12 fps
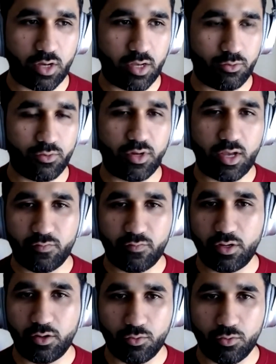I don't have
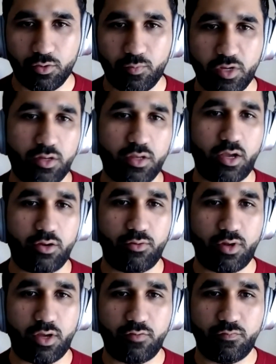an own media, I
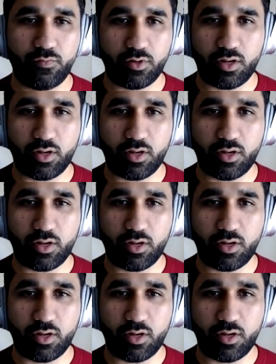don't have